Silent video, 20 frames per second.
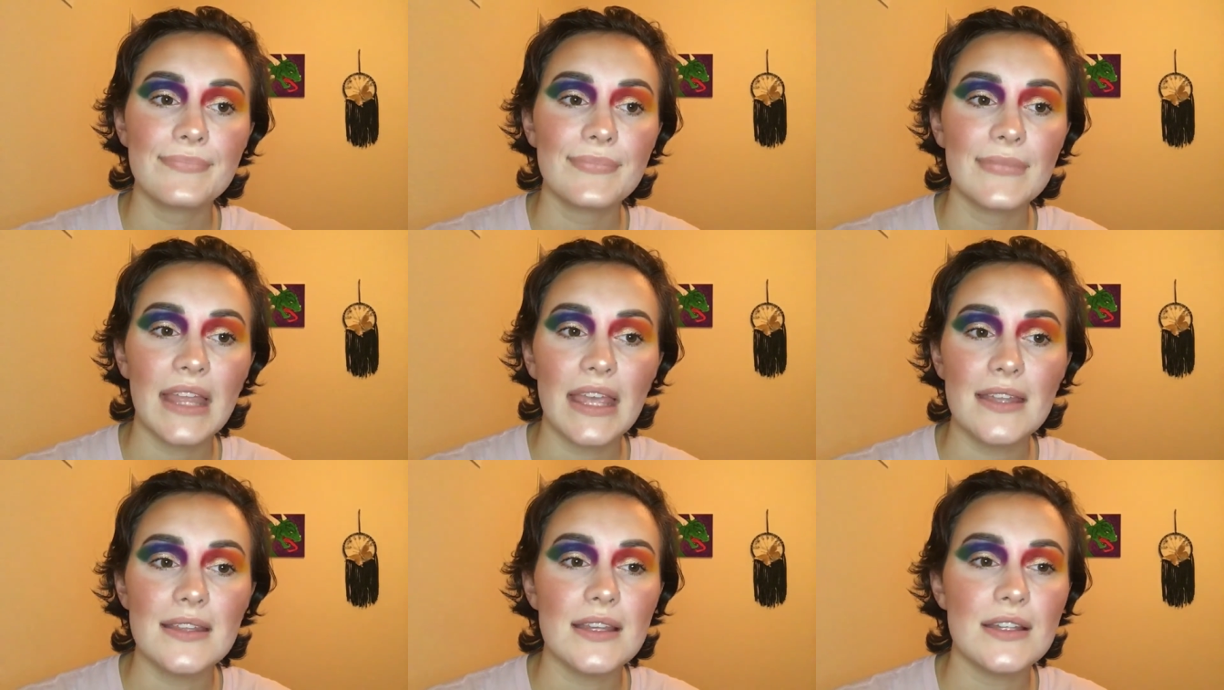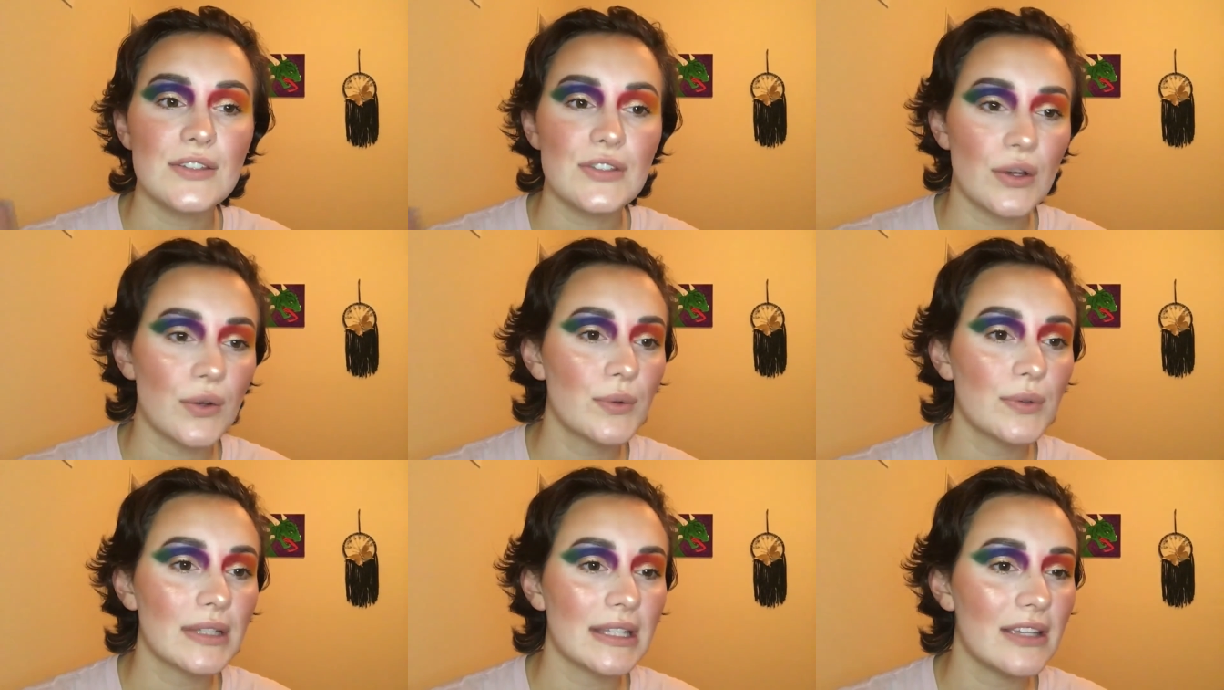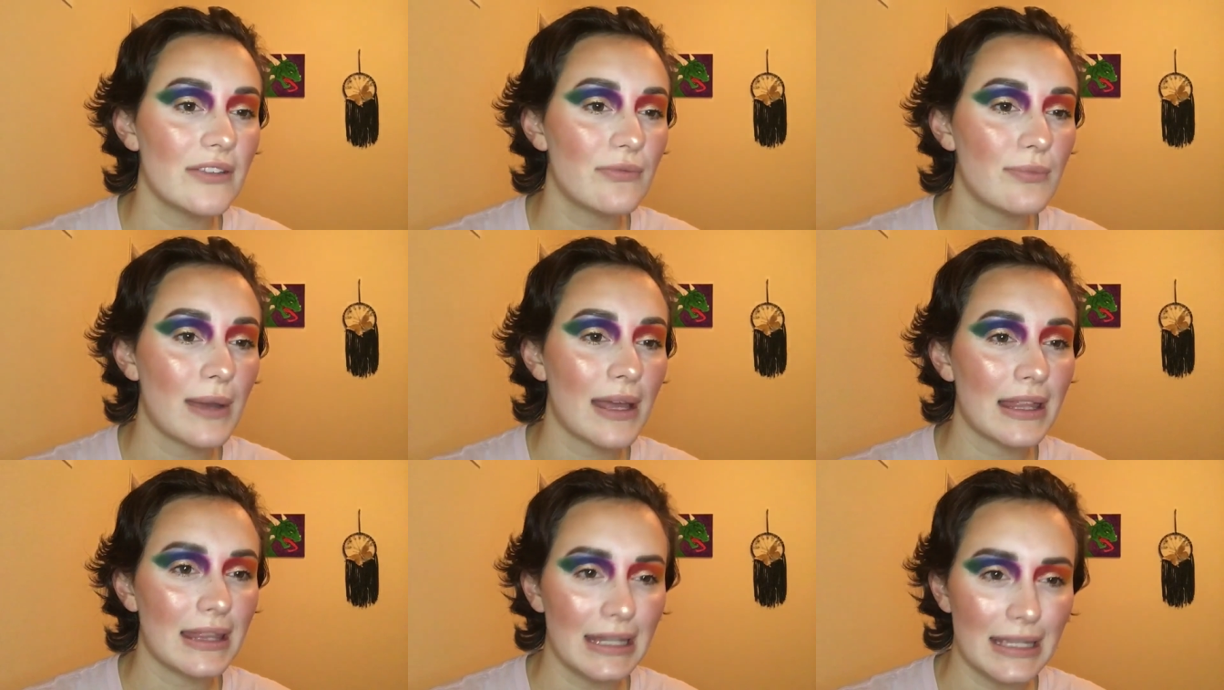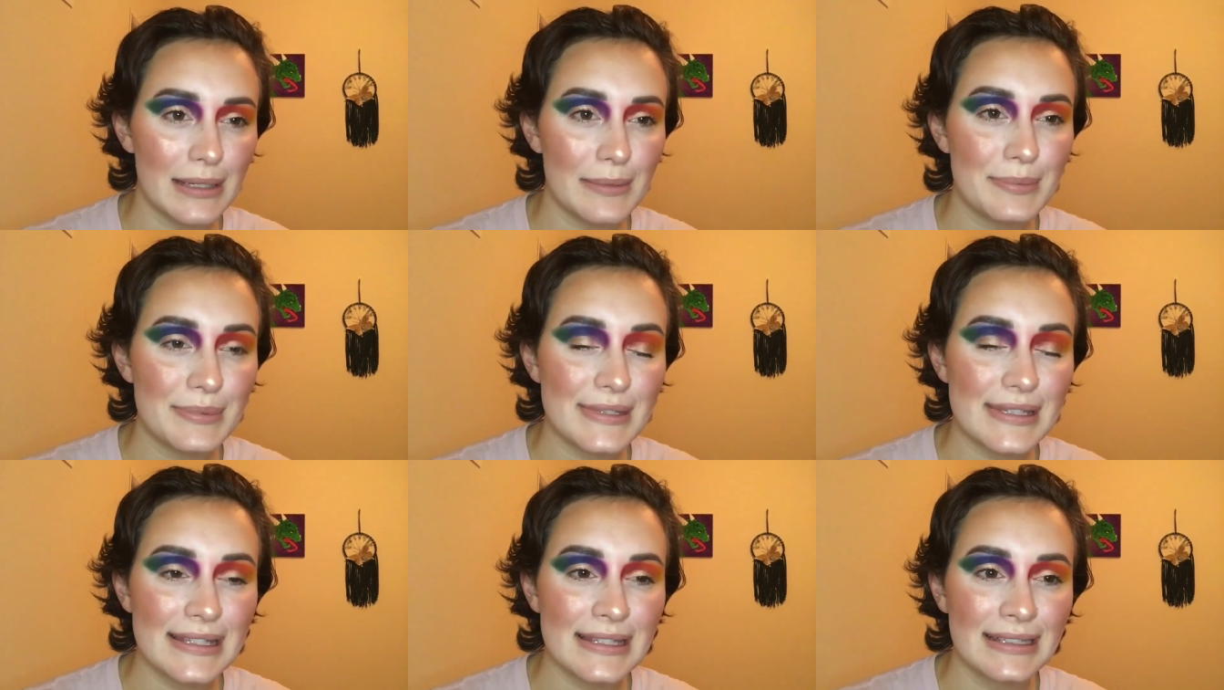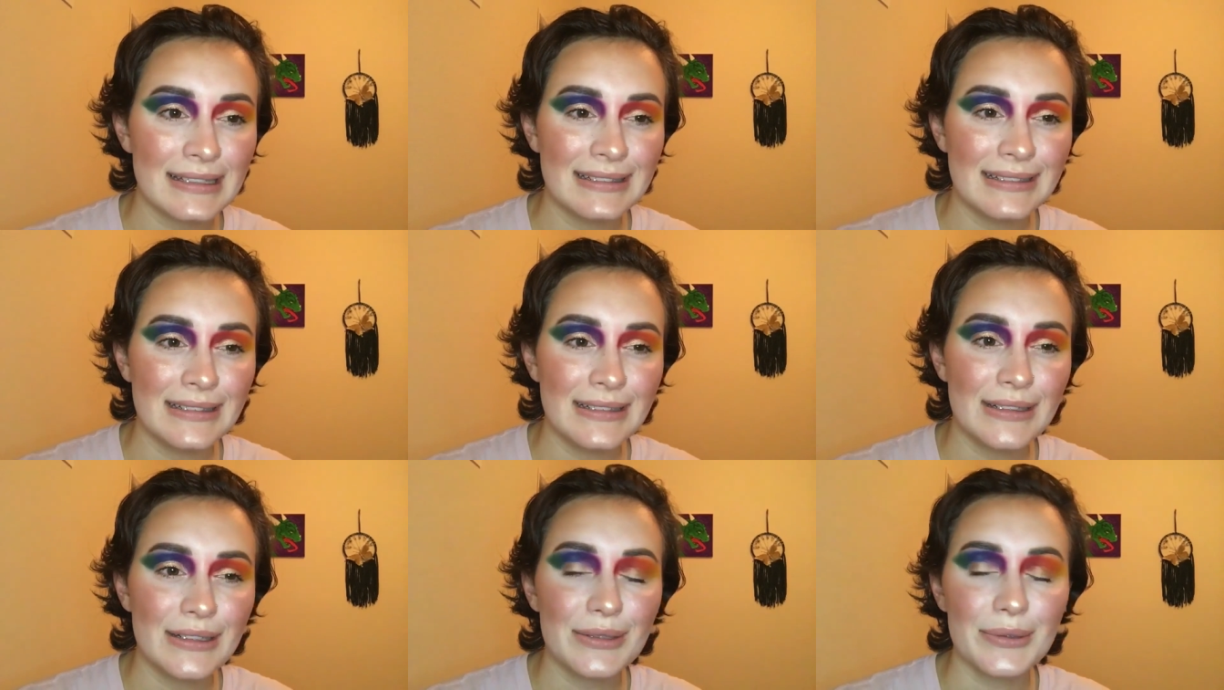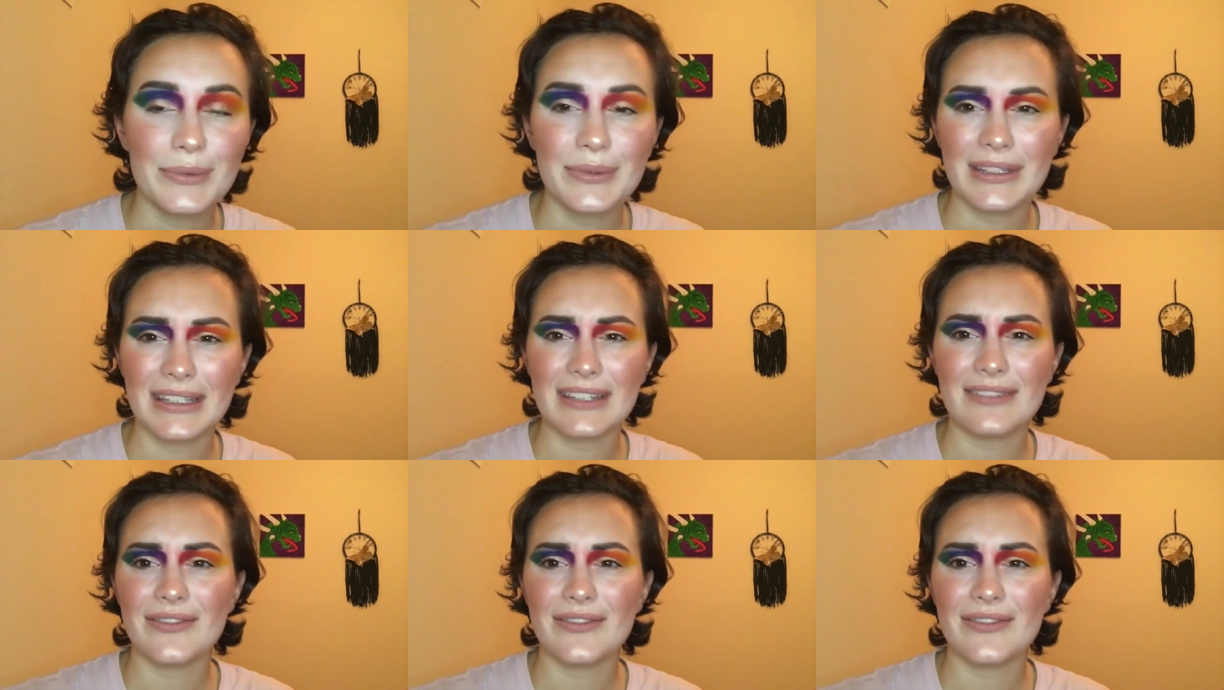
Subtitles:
and they don't leave my lips really